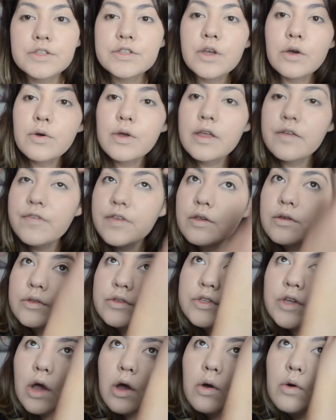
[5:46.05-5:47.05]
So if you
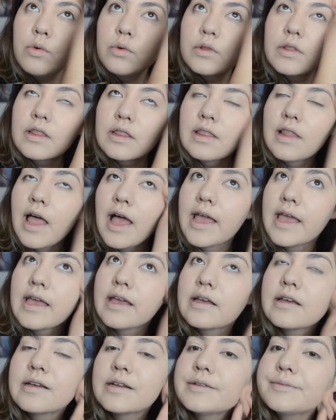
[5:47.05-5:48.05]
don't
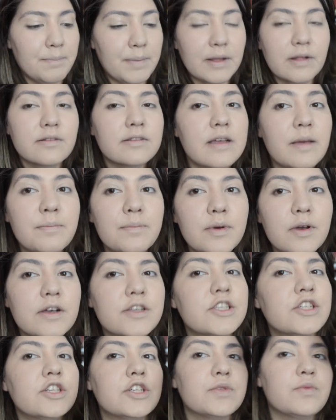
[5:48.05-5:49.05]
like build-up
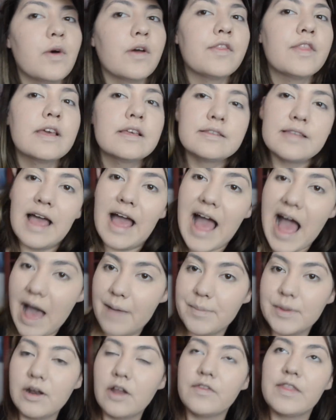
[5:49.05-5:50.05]
books, you just want things to
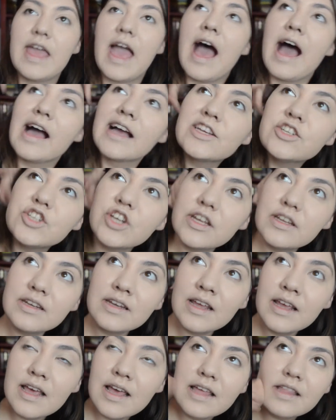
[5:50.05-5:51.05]
happen on the
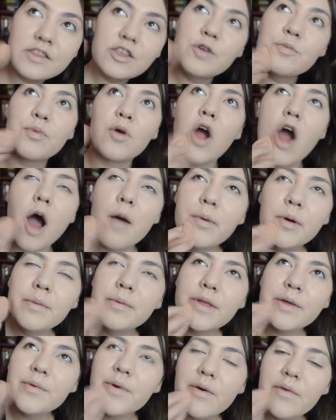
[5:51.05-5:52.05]
action, you
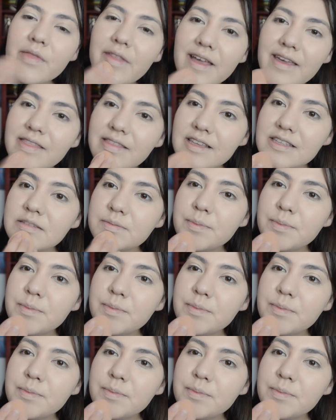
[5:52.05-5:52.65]
probably won't like this